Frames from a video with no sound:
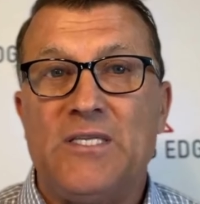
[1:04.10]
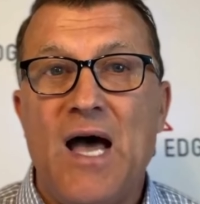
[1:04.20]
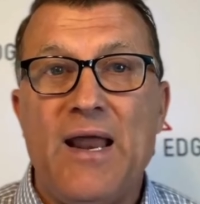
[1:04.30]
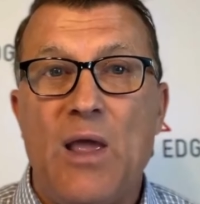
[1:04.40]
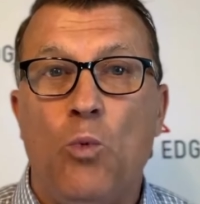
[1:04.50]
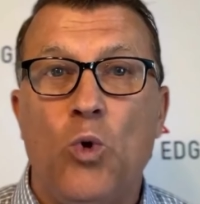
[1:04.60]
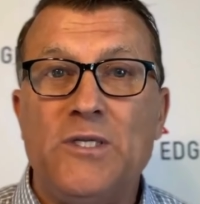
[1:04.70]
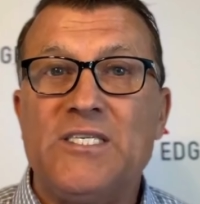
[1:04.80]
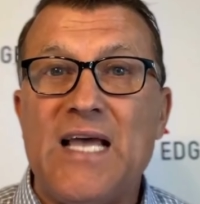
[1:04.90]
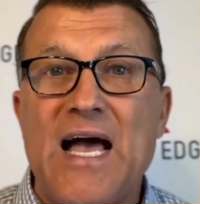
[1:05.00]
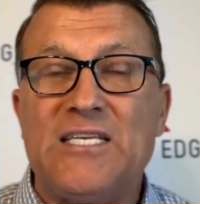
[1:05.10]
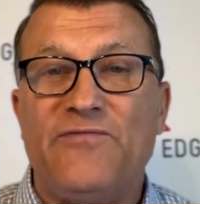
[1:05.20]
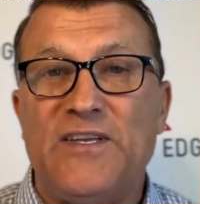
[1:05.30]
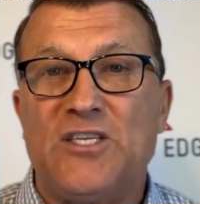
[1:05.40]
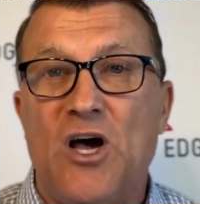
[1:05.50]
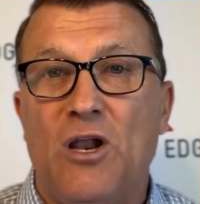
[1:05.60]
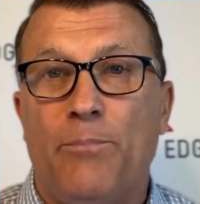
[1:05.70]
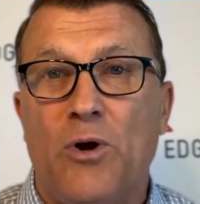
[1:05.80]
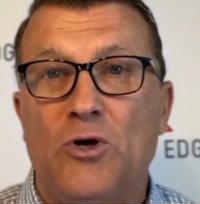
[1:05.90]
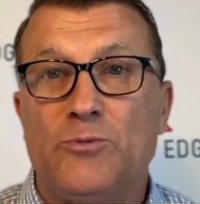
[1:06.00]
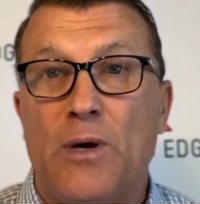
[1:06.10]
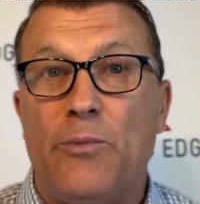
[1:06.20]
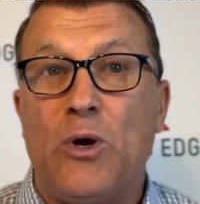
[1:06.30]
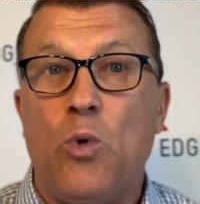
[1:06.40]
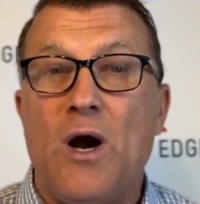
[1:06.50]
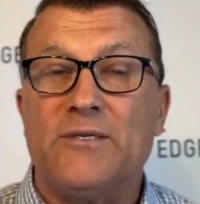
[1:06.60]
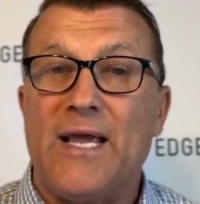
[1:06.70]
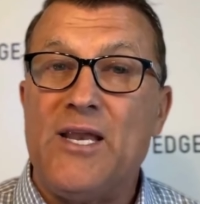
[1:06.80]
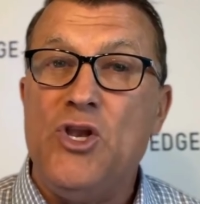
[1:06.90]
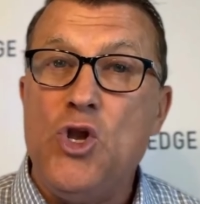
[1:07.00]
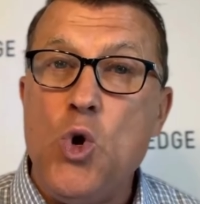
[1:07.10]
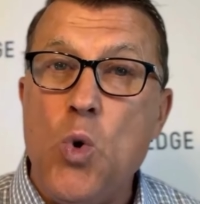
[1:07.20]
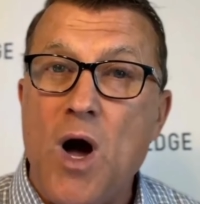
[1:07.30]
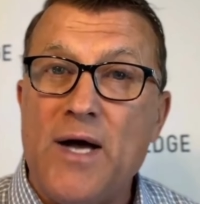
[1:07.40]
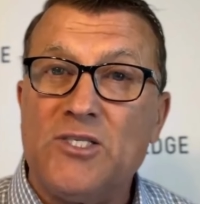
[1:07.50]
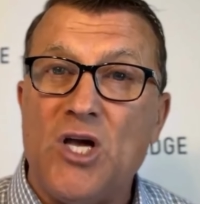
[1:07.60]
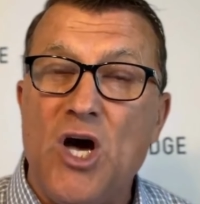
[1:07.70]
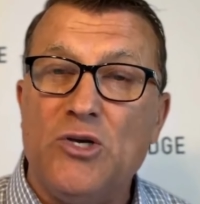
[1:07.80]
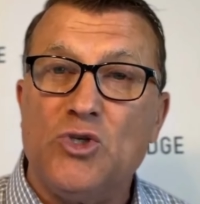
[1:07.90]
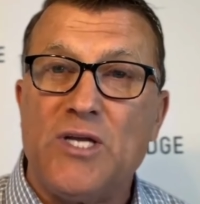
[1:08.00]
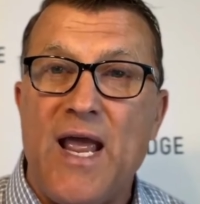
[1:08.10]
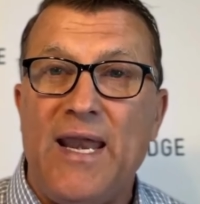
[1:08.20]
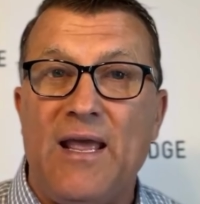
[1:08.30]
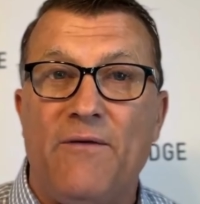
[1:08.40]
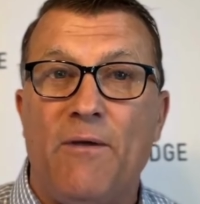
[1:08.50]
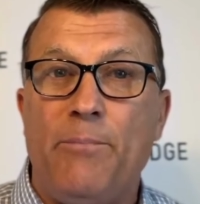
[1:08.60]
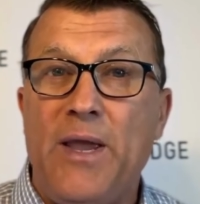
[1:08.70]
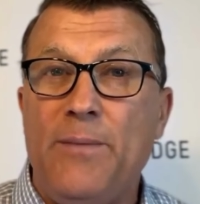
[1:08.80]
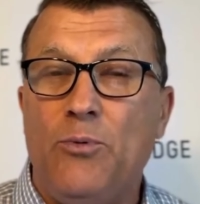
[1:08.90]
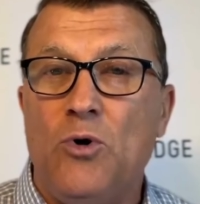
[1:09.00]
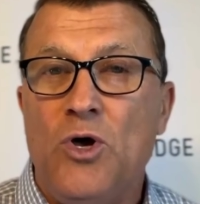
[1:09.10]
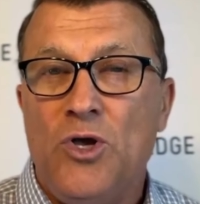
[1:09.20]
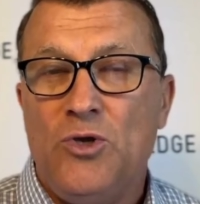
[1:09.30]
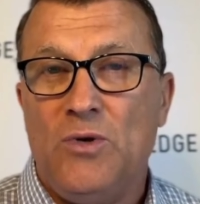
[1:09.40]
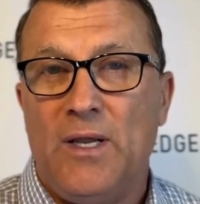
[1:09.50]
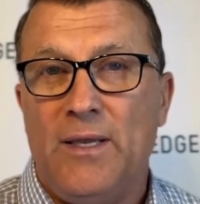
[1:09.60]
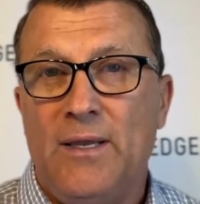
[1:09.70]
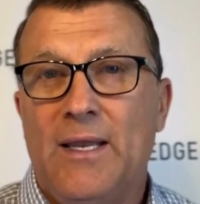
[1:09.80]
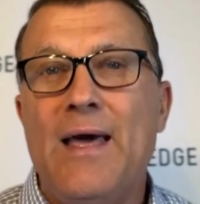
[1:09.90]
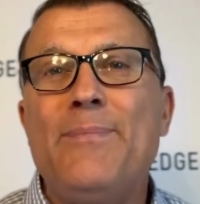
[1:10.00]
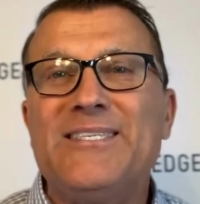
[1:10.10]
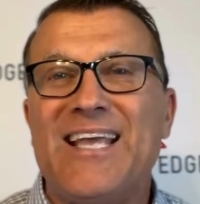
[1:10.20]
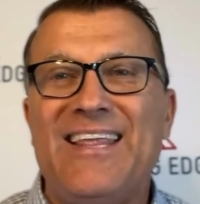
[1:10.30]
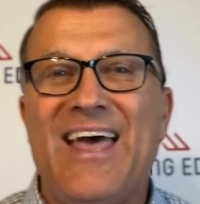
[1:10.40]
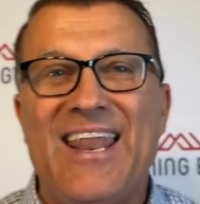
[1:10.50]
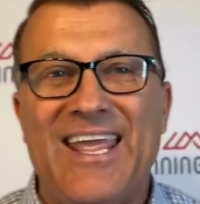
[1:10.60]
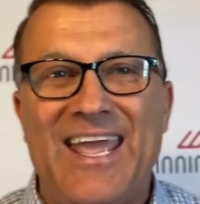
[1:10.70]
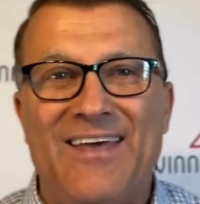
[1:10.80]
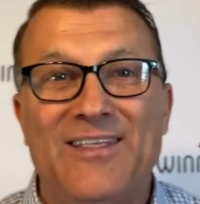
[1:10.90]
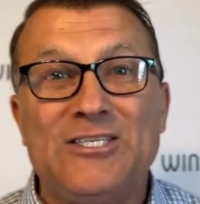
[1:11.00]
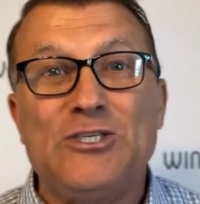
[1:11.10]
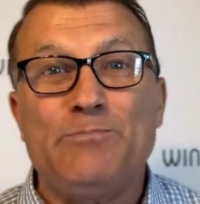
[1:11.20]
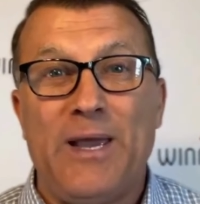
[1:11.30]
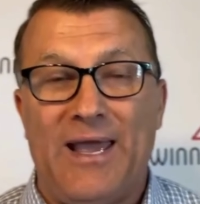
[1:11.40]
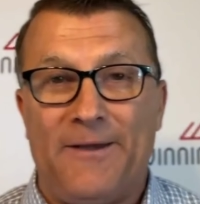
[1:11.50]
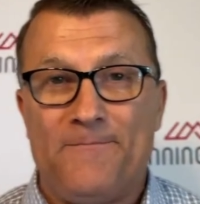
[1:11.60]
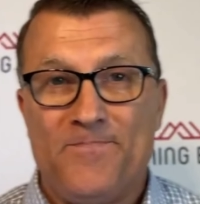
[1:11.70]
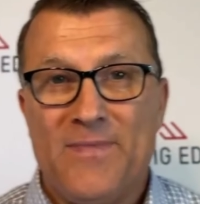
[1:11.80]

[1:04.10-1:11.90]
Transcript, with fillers: not a one-size-fits-all approach, but requires a nuanced understanding of the people you lead. Let me say that again. This is big.